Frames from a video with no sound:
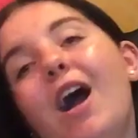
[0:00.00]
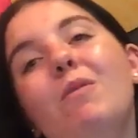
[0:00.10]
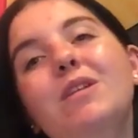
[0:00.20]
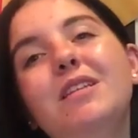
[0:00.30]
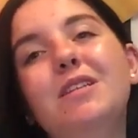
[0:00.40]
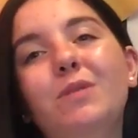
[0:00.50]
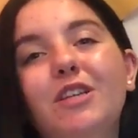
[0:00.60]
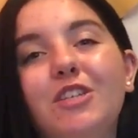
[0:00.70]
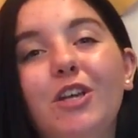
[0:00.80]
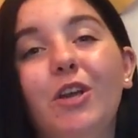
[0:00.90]
I wanted to
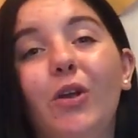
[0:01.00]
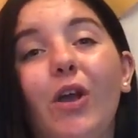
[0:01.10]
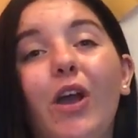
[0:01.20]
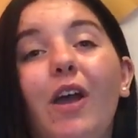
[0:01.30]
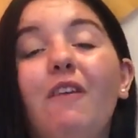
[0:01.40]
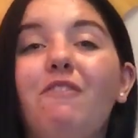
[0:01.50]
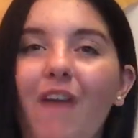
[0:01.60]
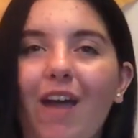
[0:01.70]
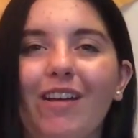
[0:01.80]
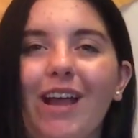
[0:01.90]
wish you a
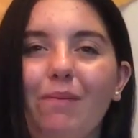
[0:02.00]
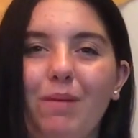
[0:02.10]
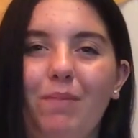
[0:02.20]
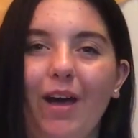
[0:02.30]
very happy